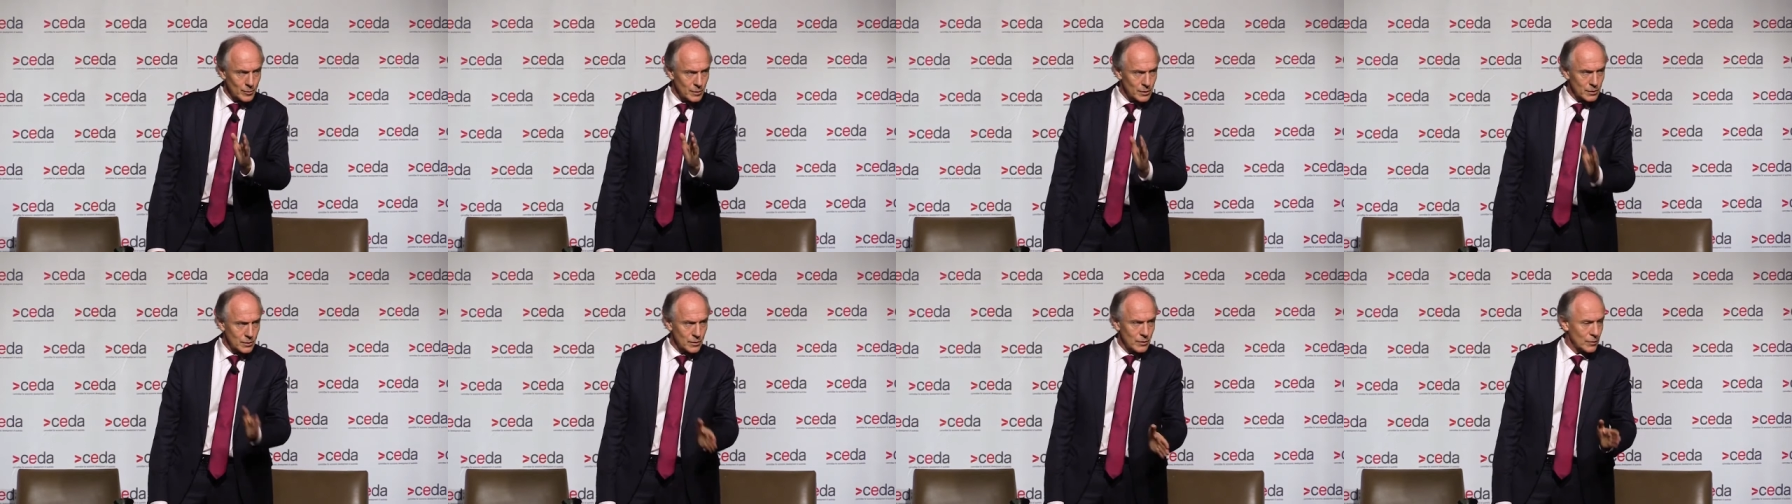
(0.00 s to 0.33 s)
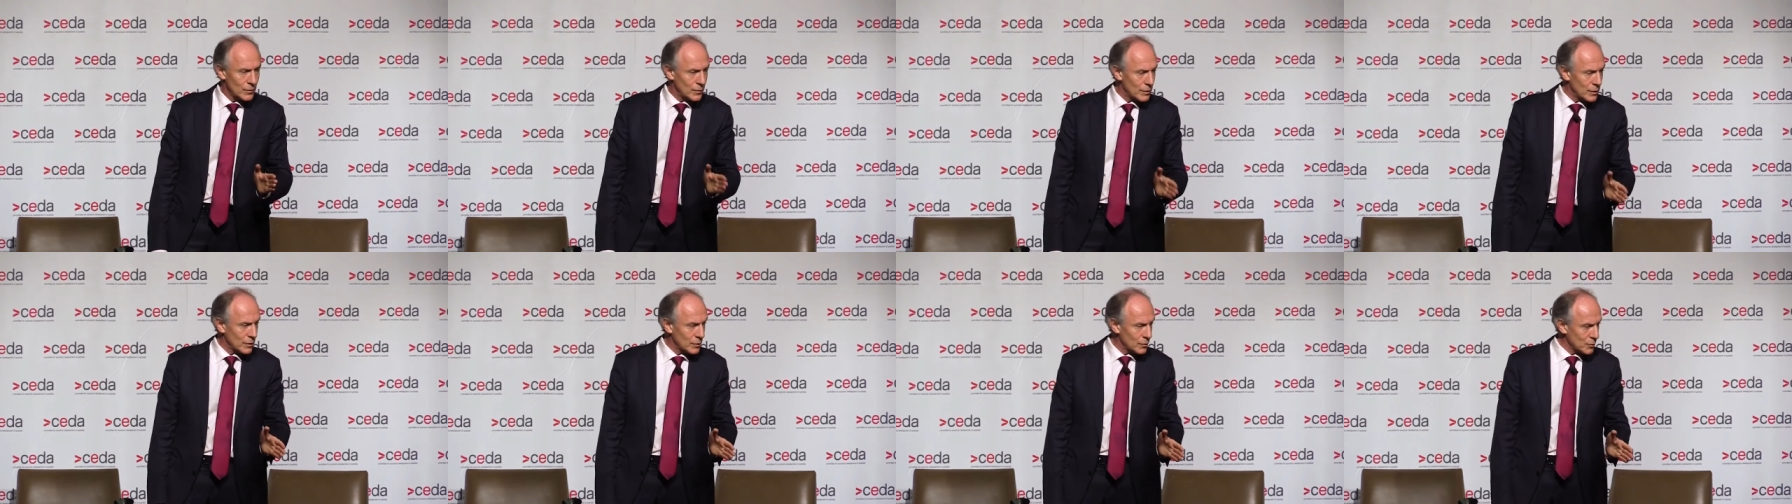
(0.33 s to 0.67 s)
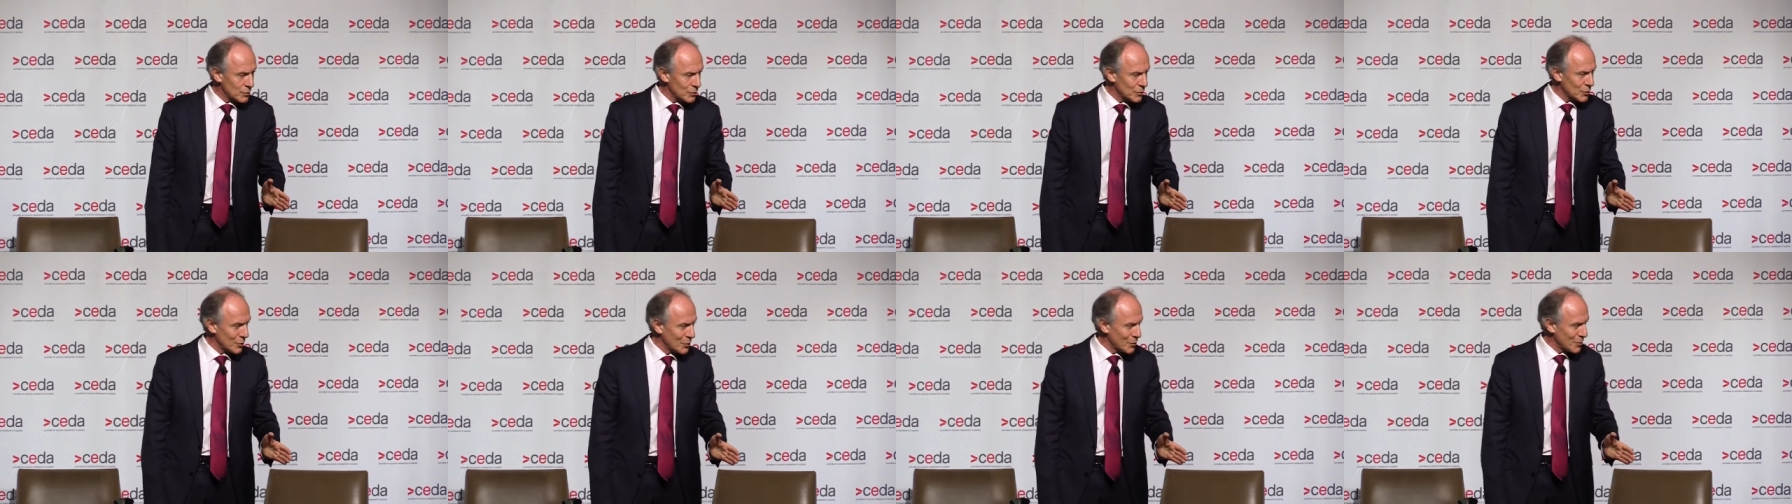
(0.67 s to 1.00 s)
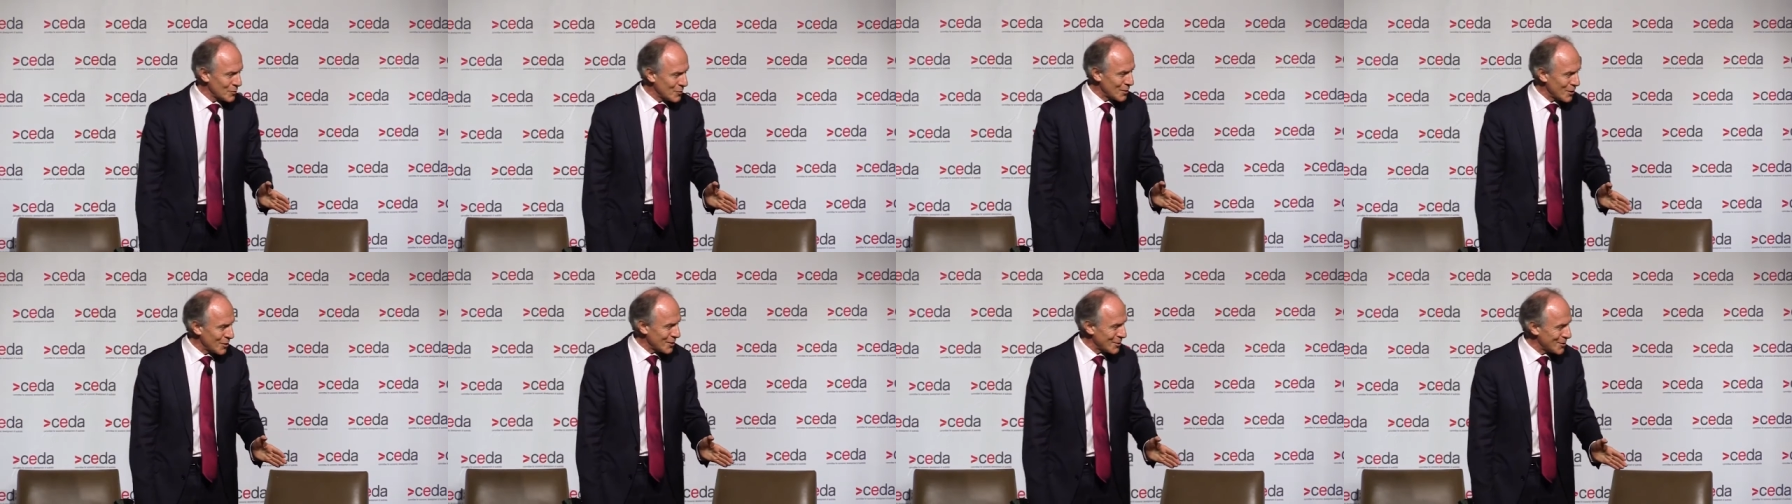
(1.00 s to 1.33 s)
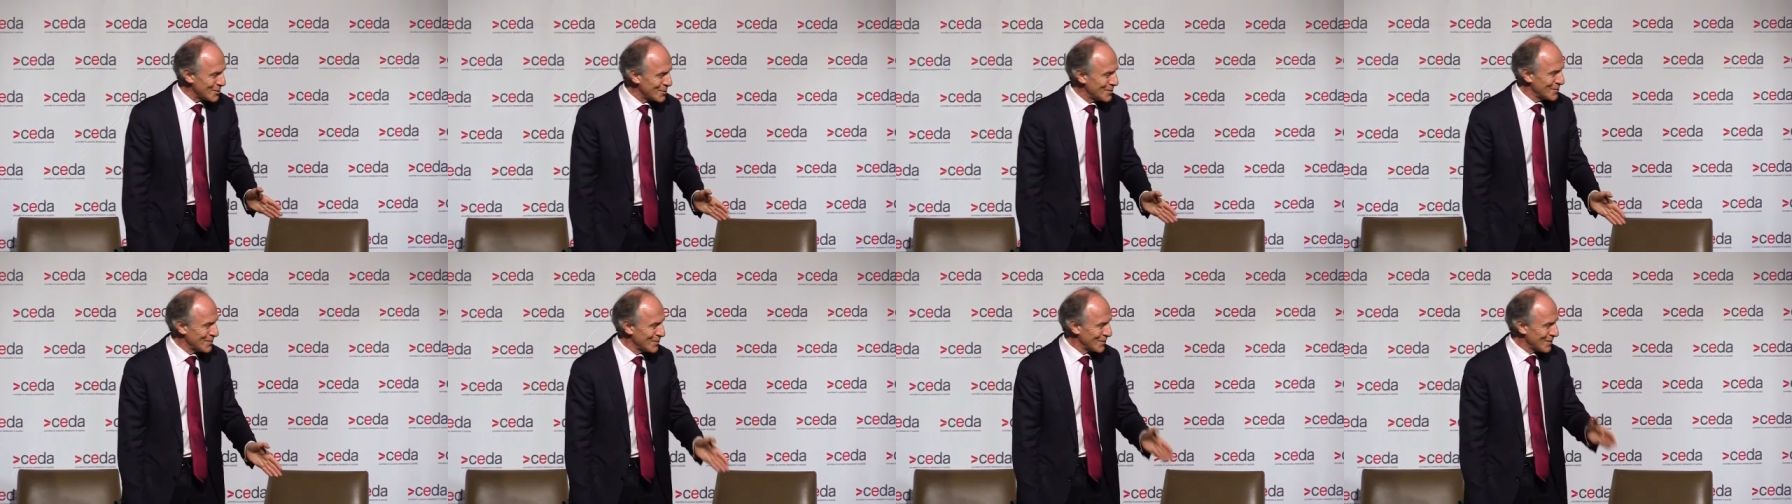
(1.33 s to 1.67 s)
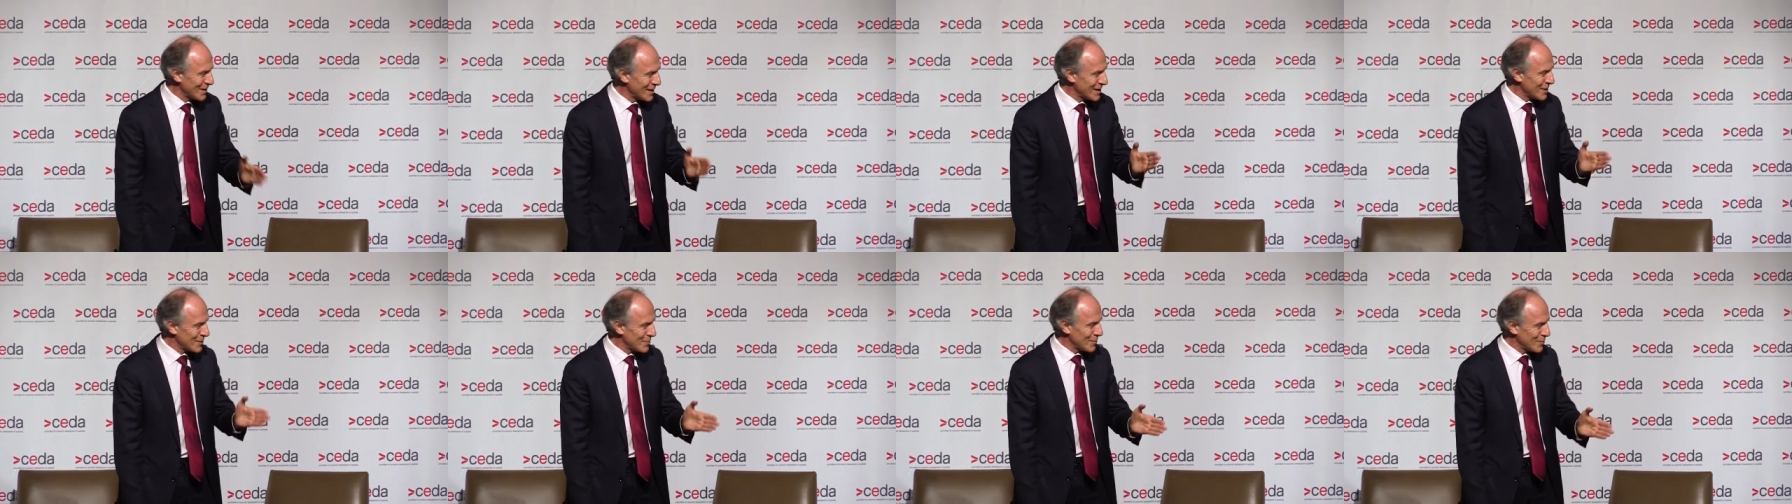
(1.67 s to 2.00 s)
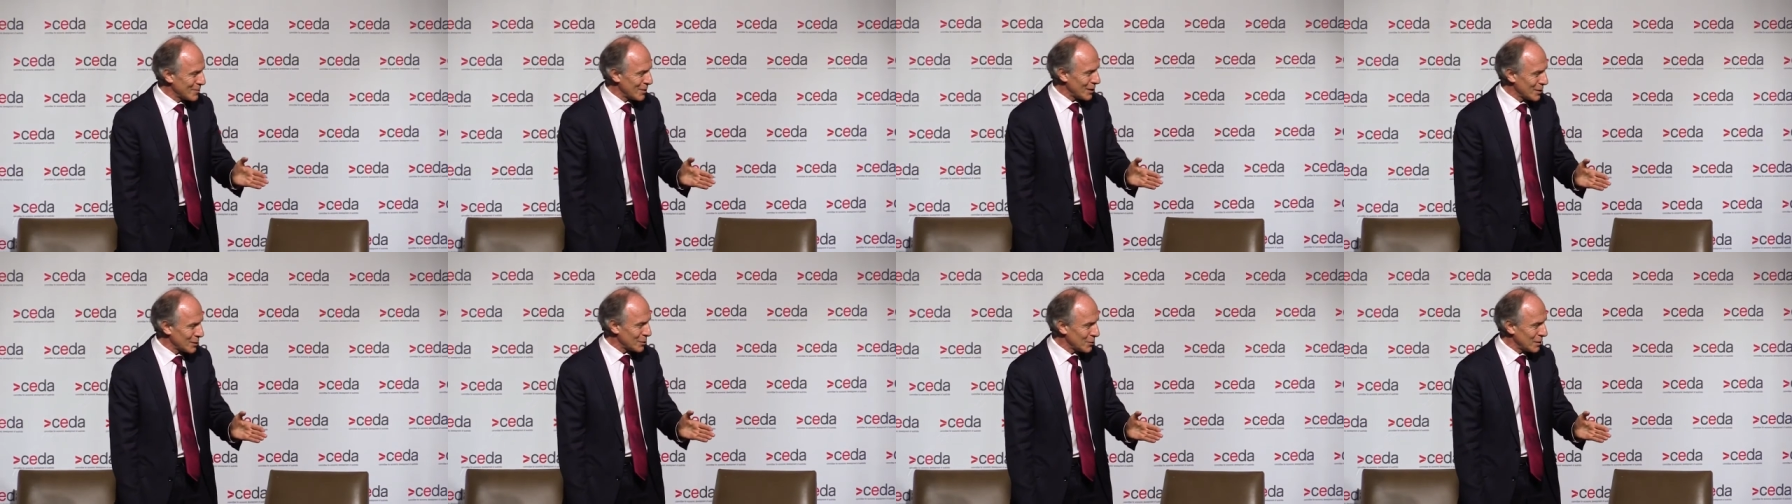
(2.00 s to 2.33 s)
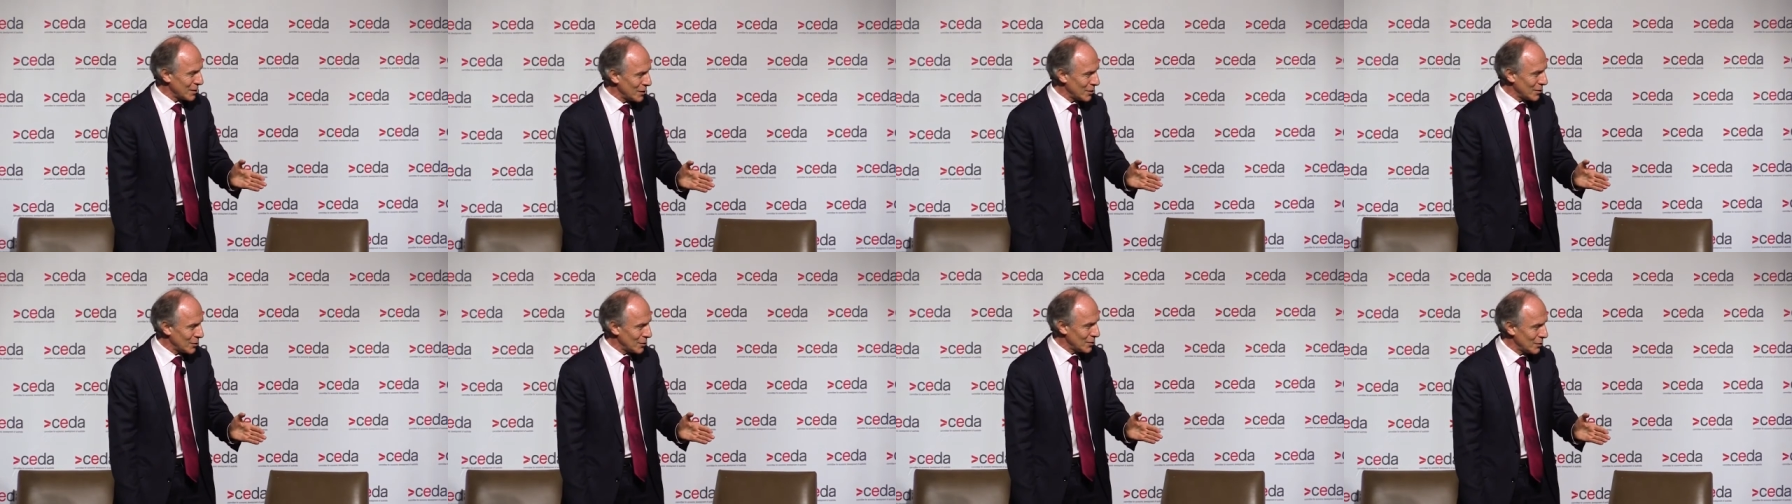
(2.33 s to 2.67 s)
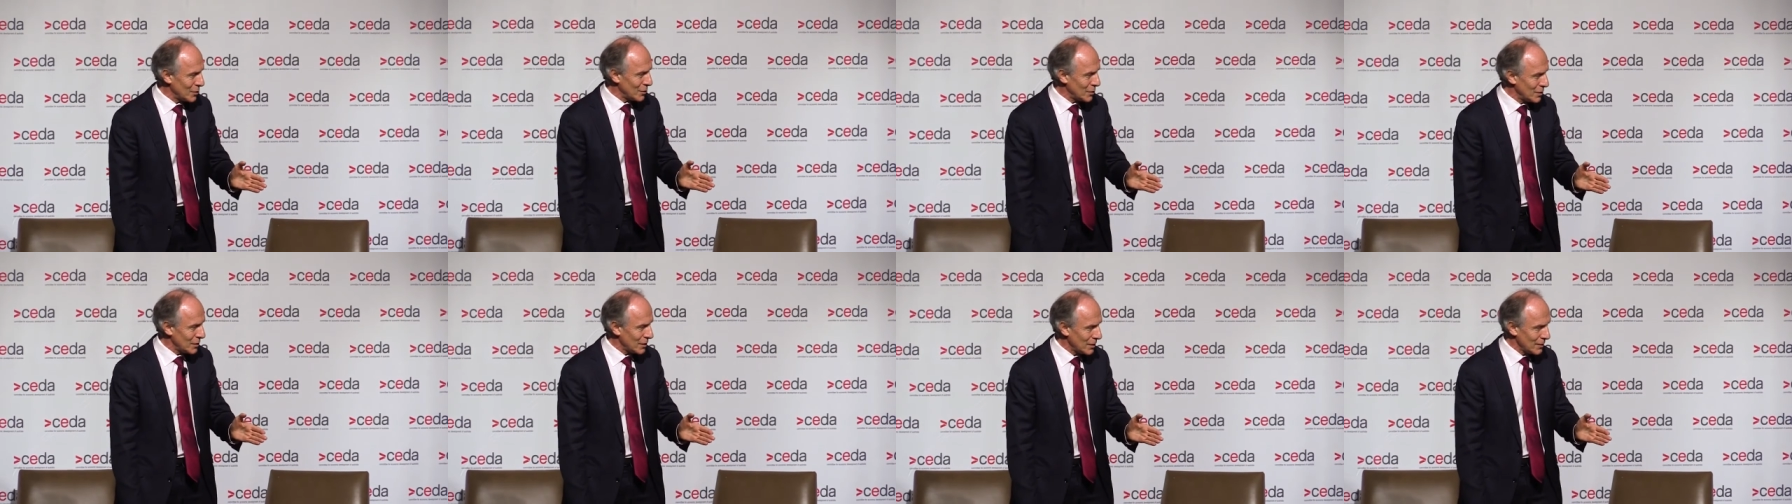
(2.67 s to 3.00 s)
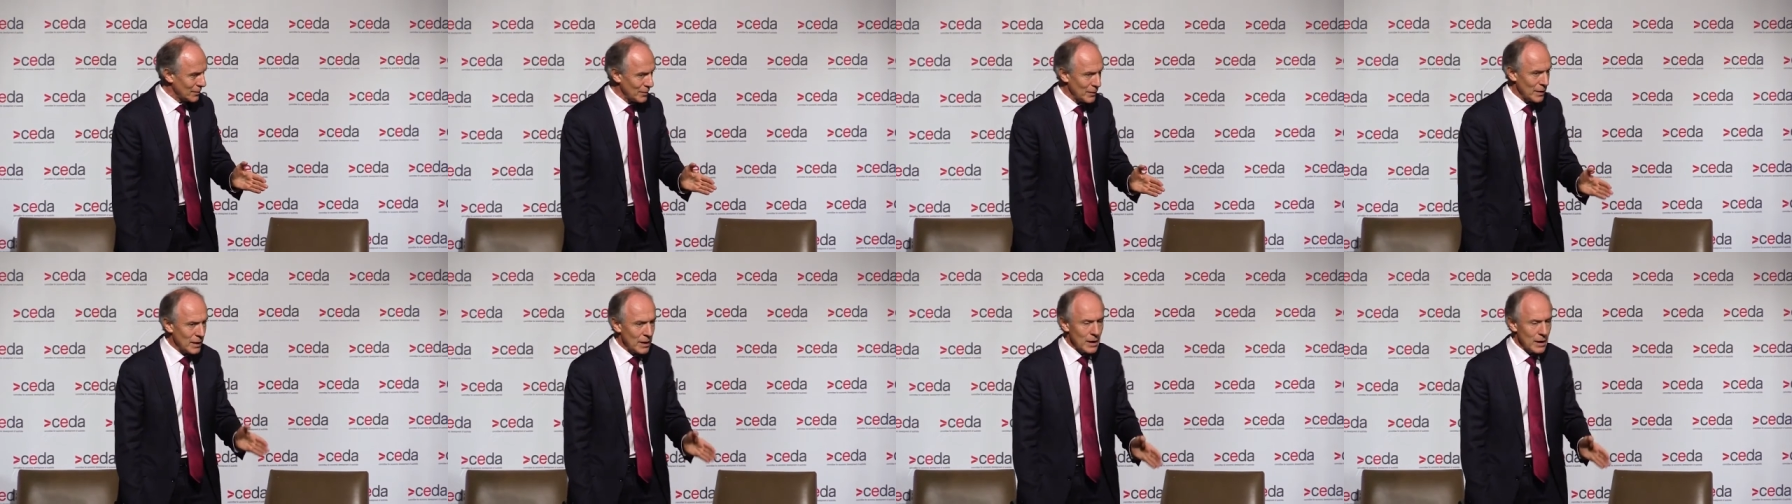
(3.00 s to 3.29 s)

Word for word: emissions vehicles on the road by 2030.